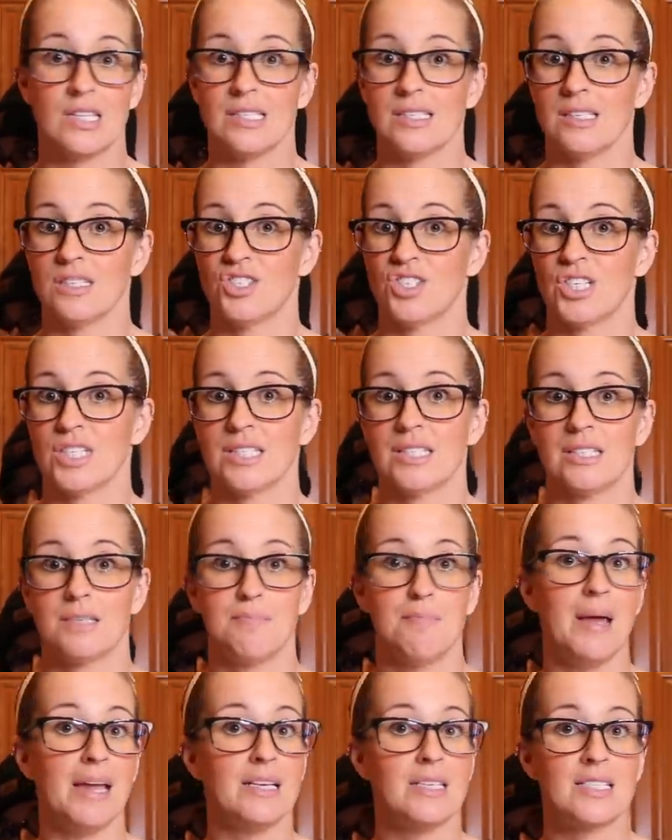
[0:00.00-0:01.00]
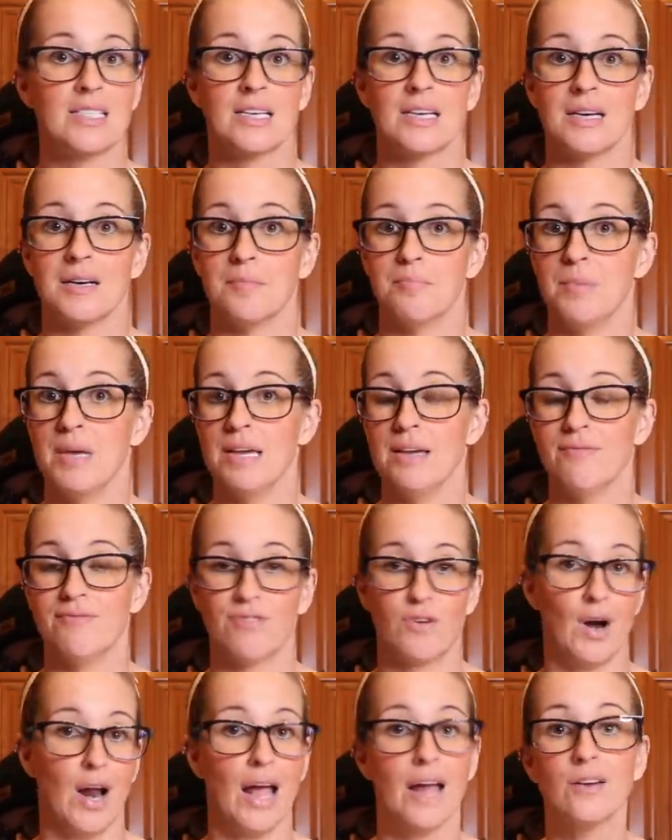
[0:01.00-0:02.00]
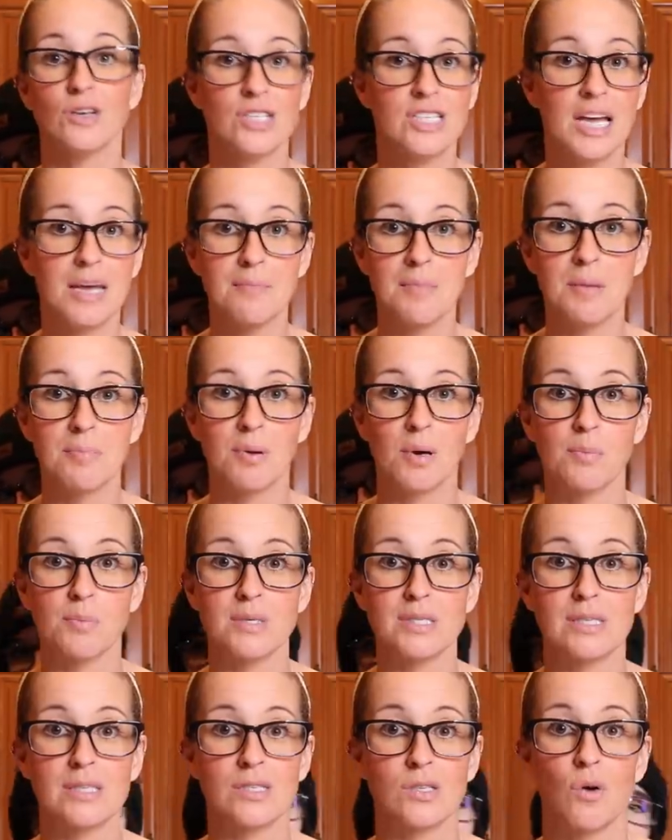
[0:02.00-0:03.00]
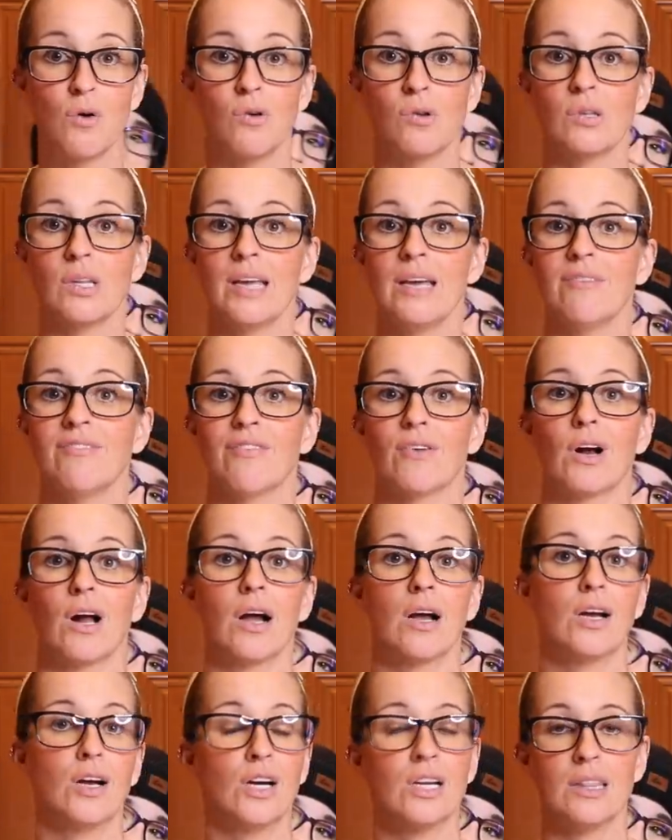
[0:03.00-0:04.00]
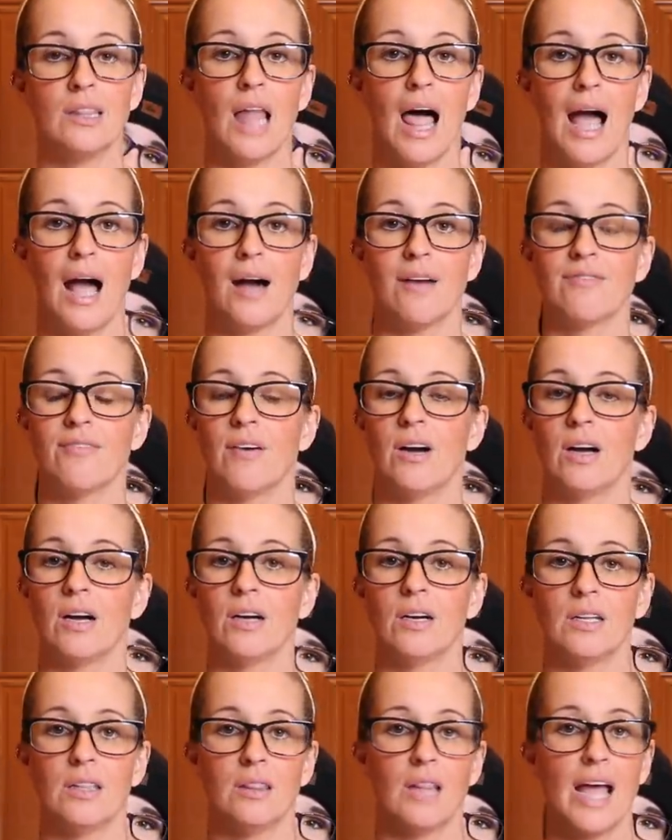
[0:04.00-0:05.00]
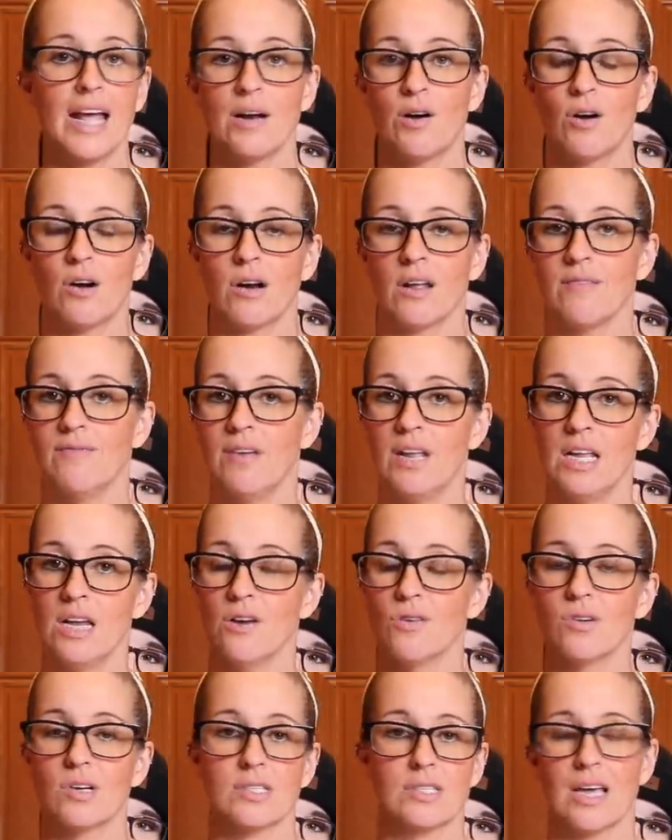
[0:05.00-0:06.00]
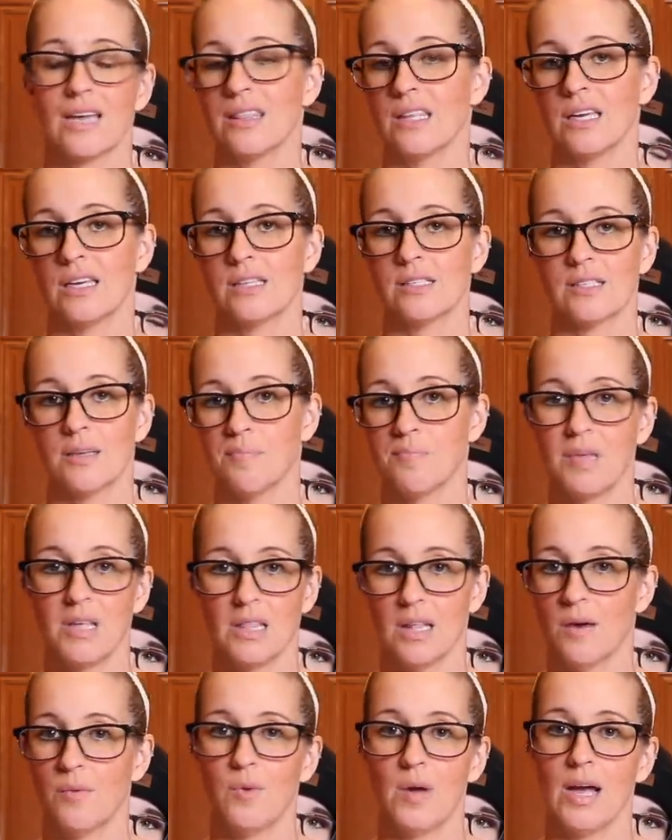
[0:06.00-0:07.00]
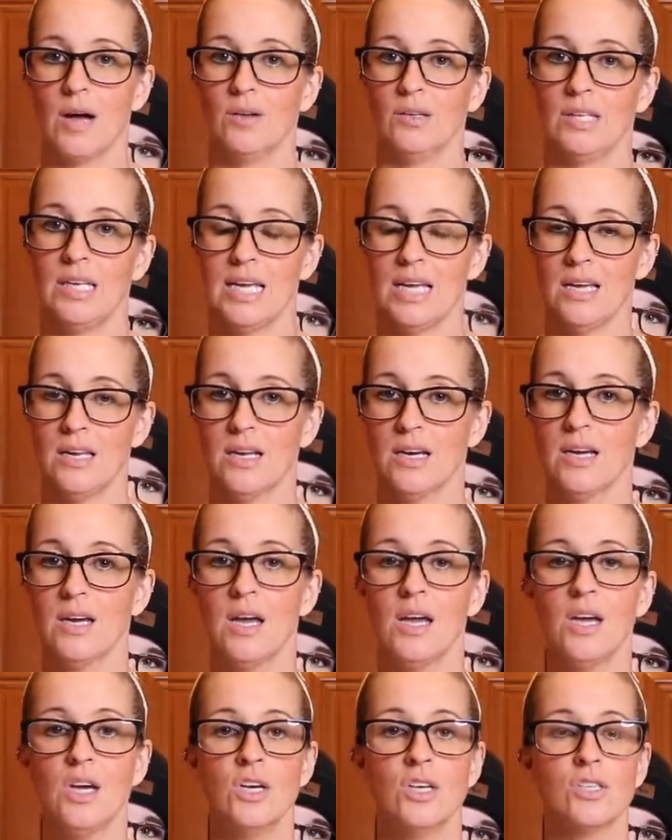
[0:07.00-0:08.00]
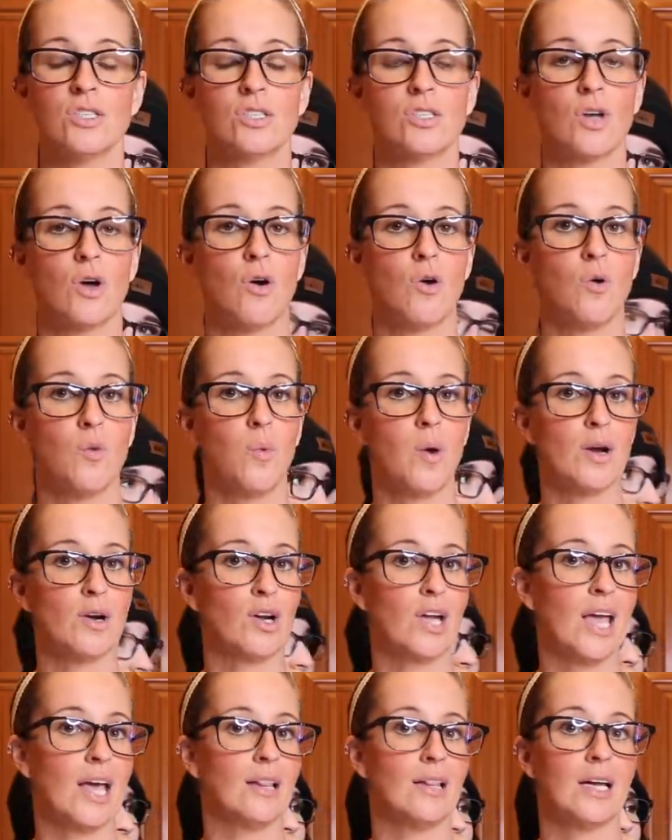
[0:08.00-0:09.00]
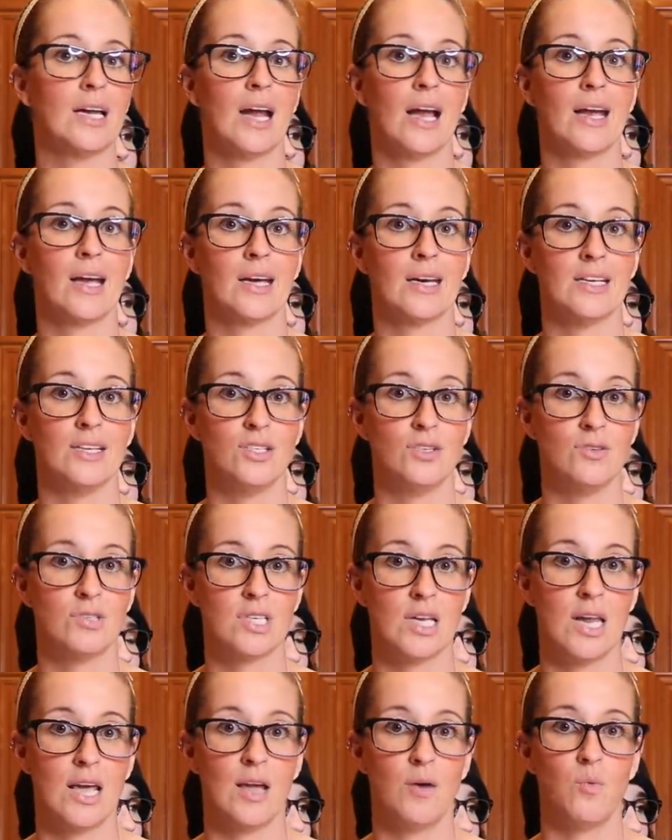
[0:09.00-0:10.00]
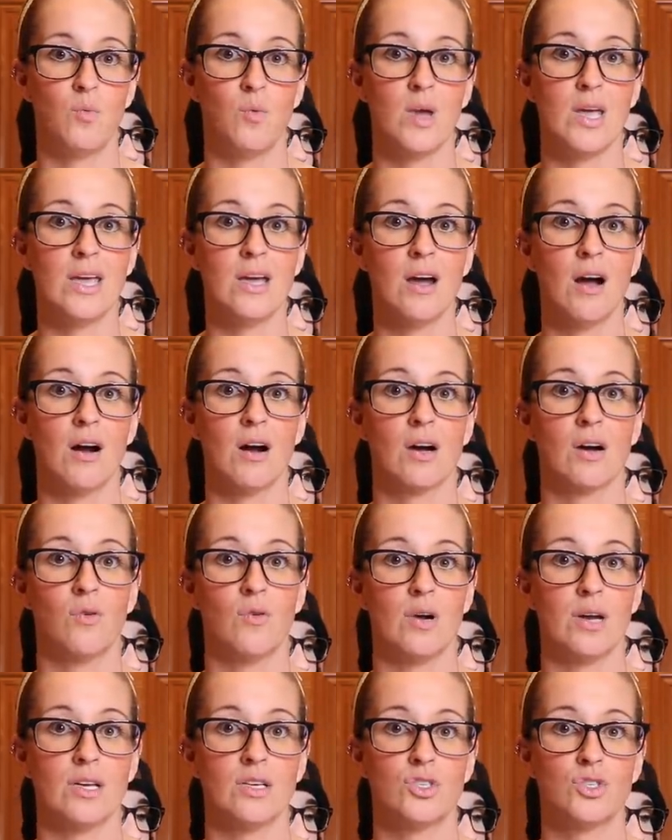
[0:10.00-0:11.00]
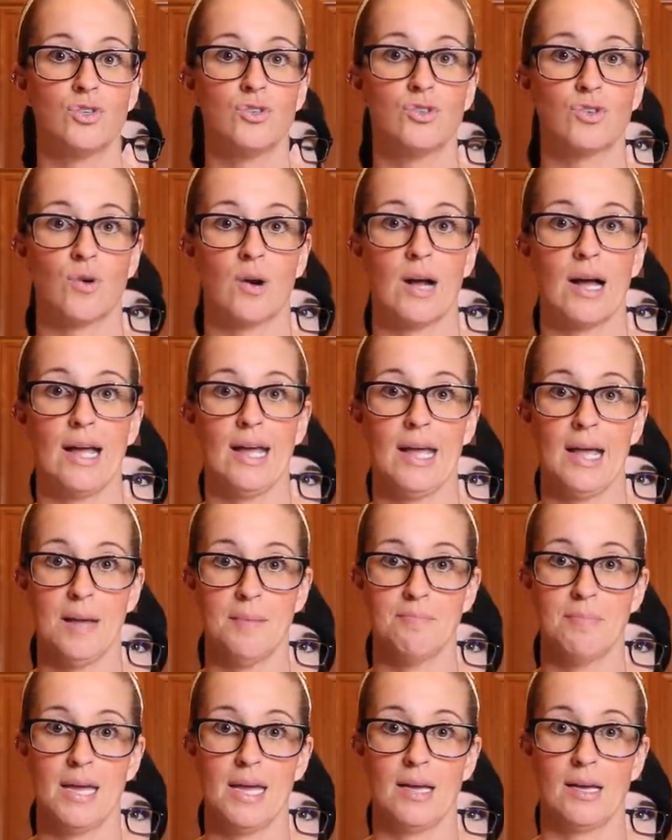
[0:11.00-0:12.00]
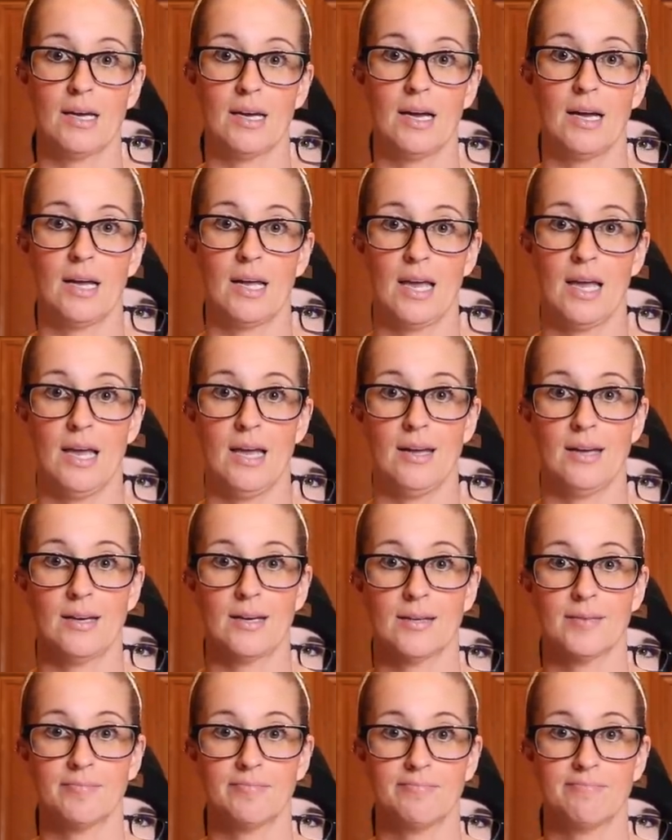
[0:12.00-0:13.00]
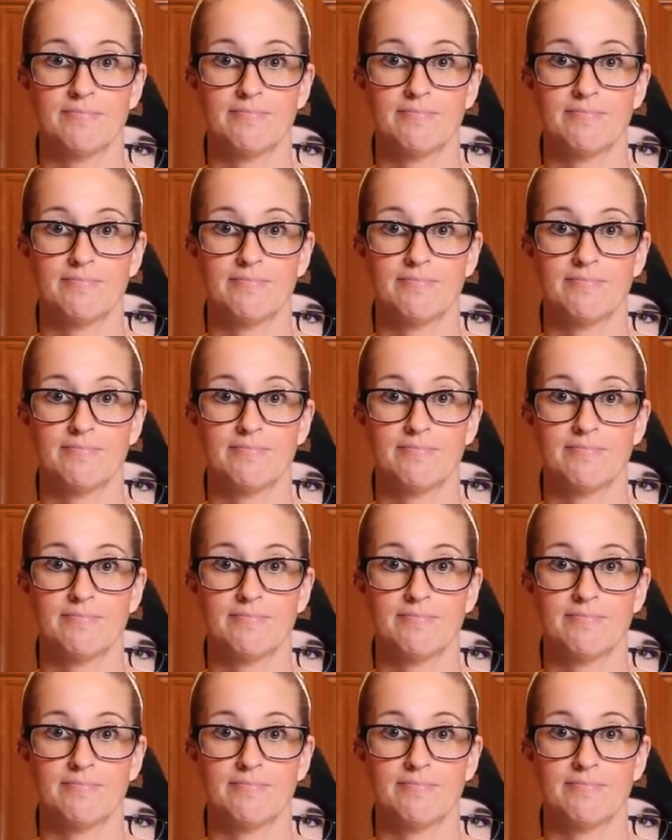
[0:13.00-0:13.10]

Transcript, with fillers: This is just meant to be for entertainment purposes only, for a good laugh, a good lighthearted video, because I think it's something that we all need. So what are Kayla and I gonna do today? We are going to try and bake a cake.